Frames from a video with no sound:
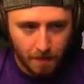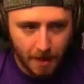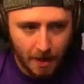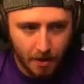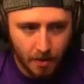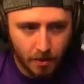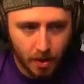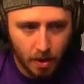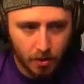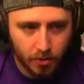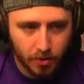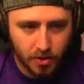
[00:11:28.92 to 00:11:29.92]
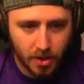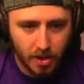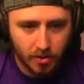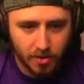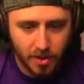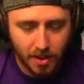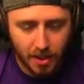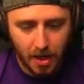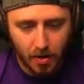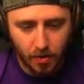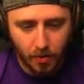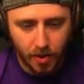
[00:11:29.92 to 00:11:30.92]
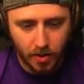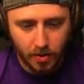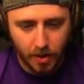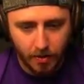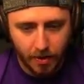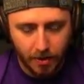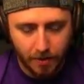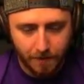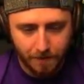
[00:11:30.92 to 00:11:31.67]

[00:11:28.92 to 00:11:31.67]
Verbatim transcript: Yeah, no, the green triangle is an encounter. We can do that later.